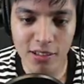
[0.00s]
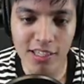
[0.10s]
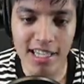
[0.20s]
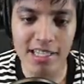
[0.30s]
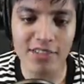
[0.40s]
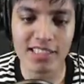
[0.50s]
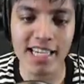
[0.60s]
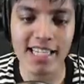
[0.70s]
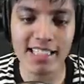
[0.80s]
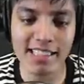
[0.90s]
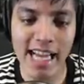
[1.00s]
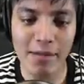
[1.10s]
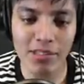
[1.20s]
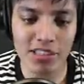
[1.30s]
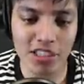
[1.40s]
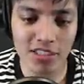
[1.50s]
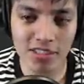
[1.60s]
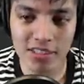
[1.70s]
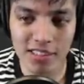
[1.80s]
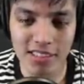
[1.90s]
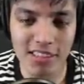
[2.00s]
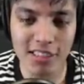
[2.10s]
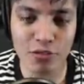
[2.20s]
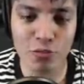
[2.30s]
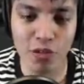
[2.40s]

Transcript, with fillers: They're not even taking damage. He's just